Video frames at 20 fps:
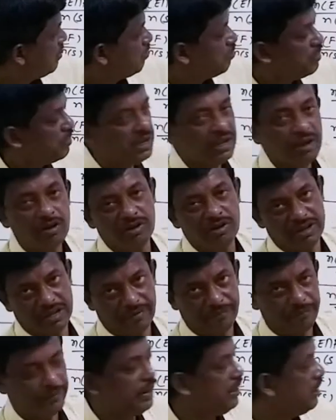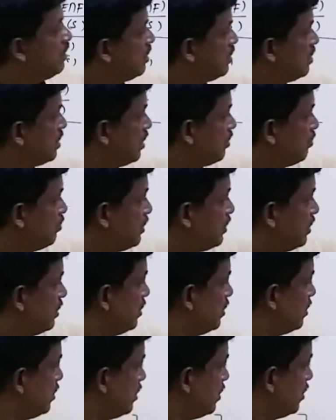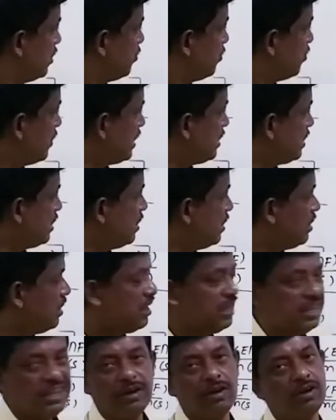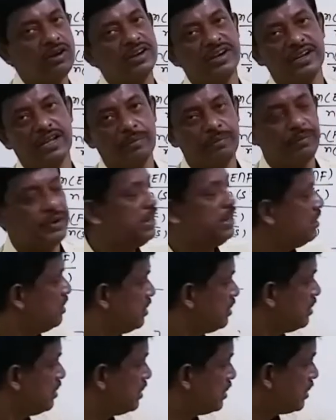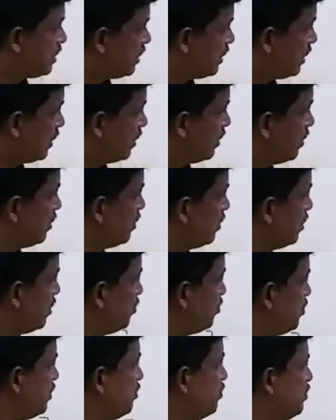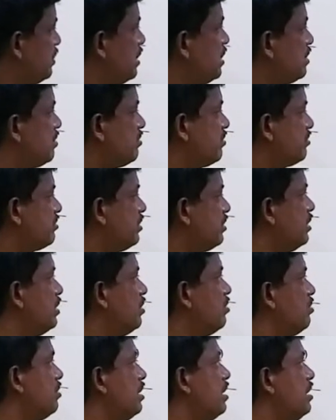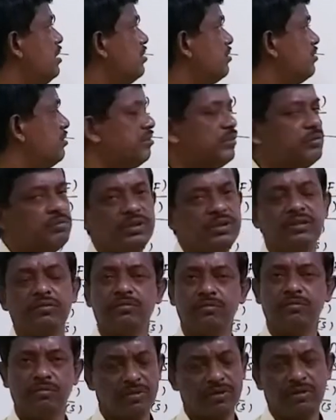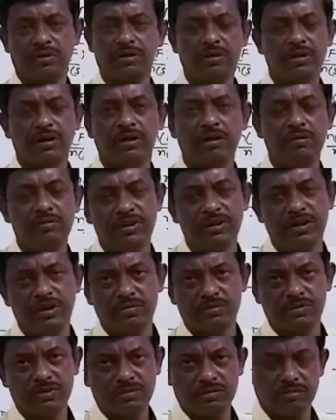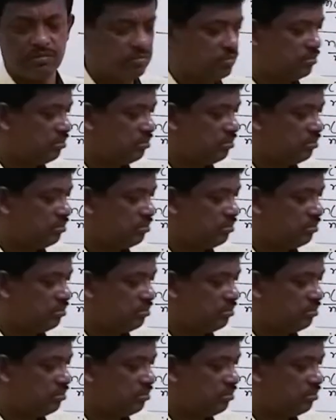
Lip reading: B already happened, here B. By A already happened, here A. And B intersection A or A intersection B, commutative, so